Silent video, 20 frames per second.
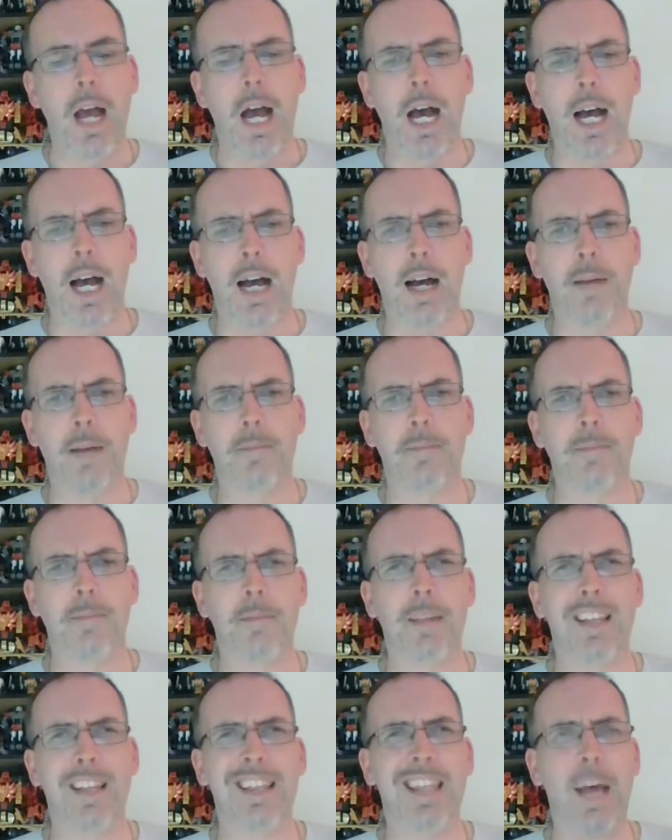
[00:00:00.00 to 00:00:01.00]

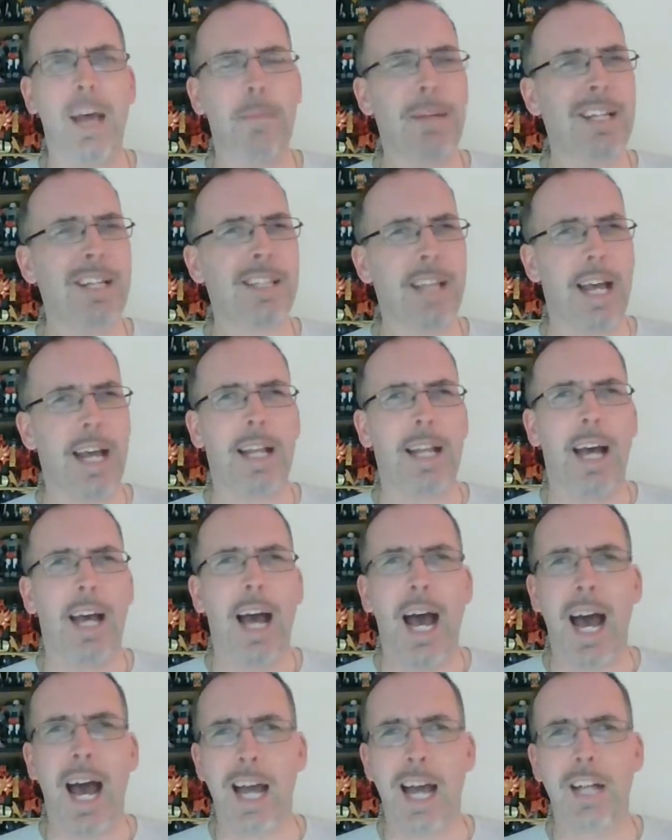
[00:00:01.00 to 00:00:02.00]
That being said,
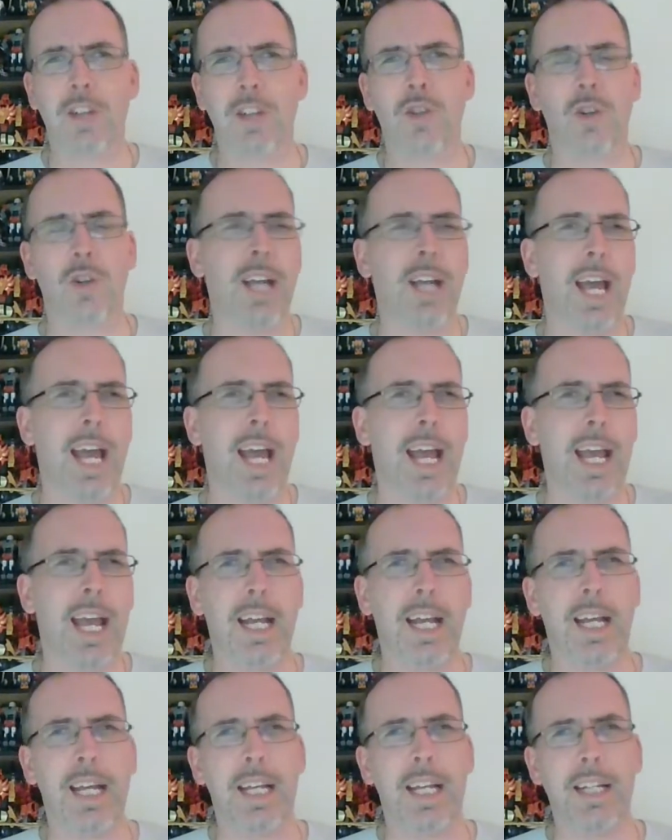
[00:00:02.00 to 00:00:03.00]
I took
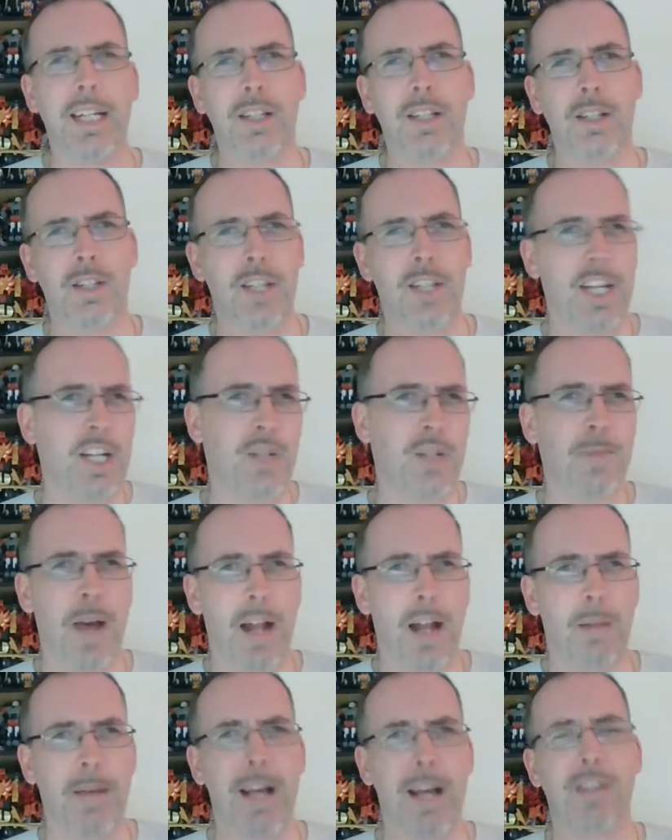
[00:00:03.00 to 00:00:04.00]
a Siege
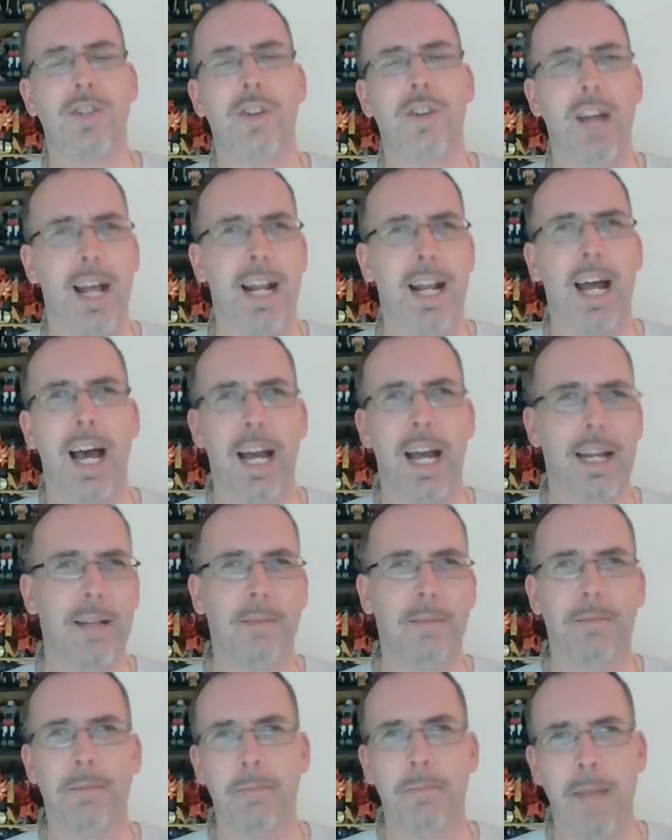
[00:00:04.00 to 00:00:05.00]
Battle Master and
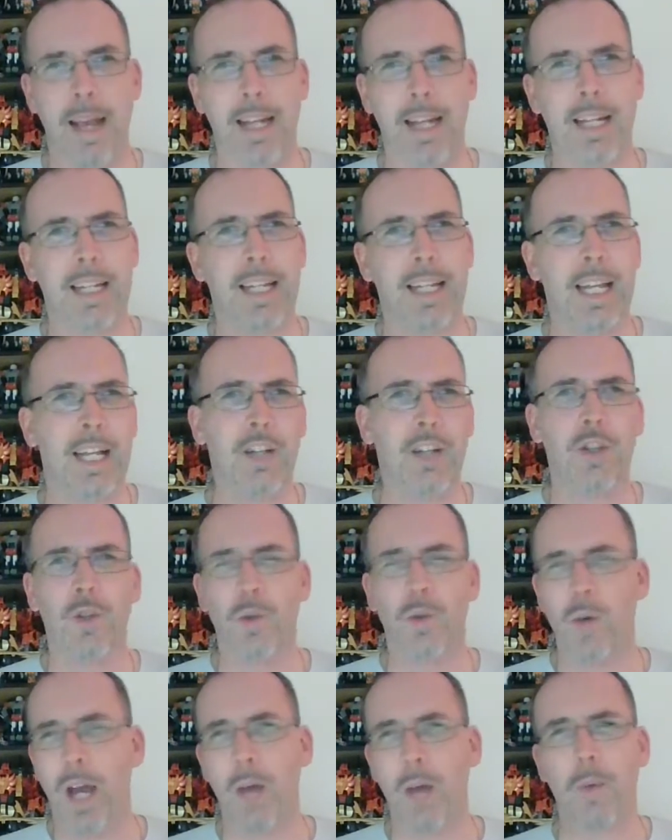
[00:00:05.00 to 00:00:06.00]
I made it
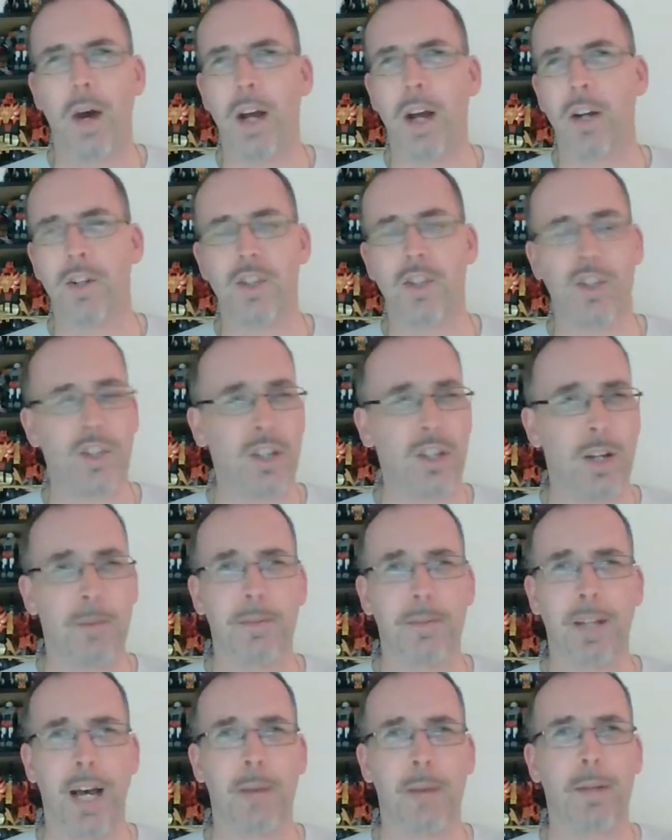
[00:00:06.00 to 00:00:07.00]
into Haywire
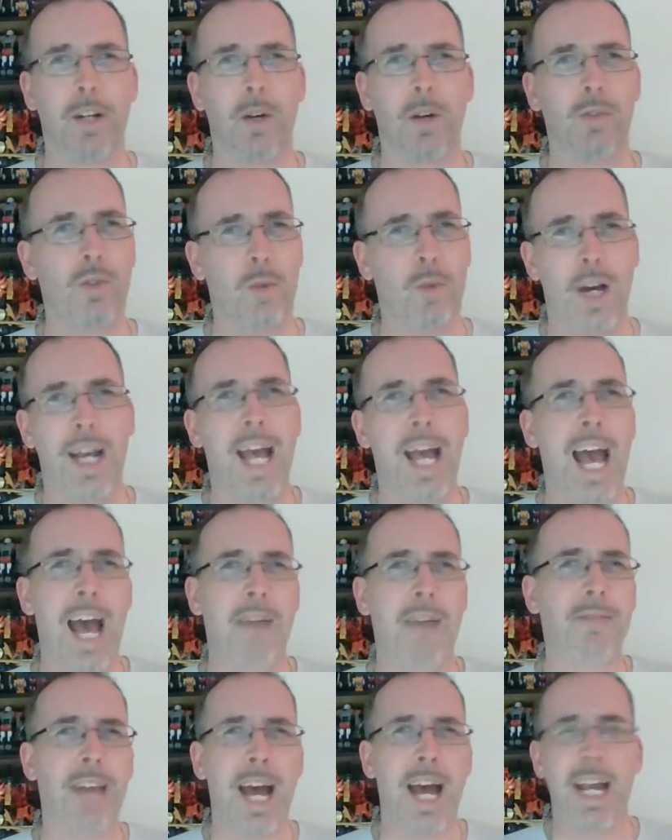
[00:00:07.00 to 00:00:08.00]
some time ago, so I
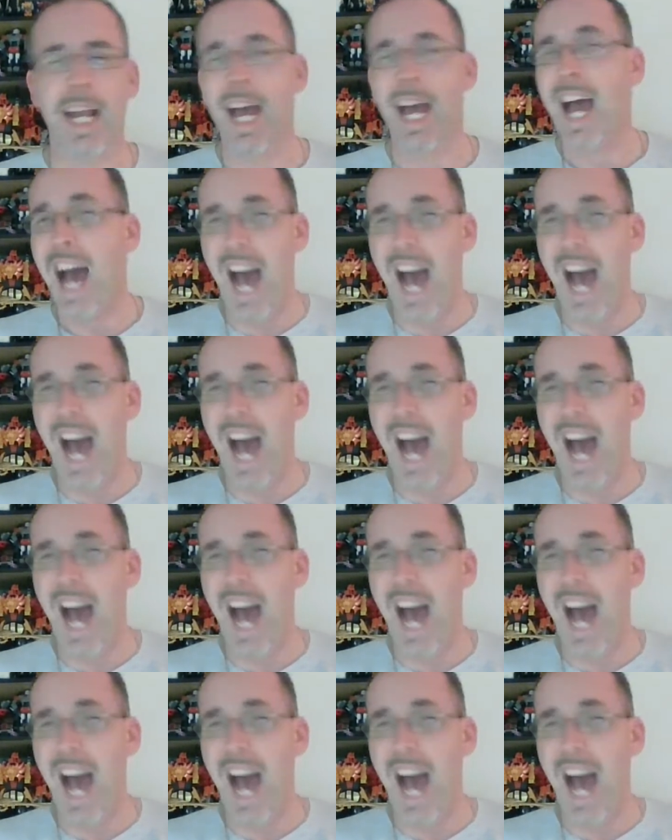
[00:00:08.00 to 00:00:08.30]
have that.